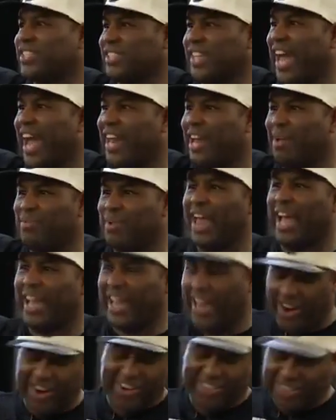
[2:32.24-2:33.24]
the stadium. You're
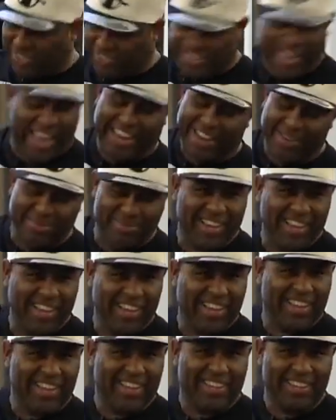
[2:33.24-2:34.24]
like Eric. The stadium.
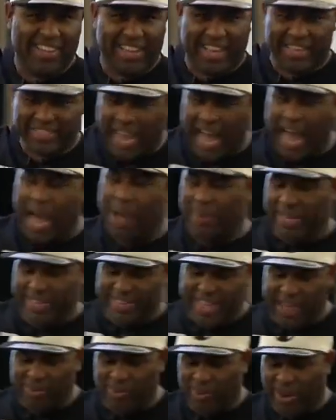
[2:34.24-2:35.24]
That's
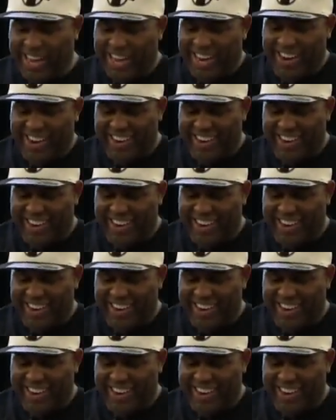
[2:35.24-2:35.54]
Hobbit that way,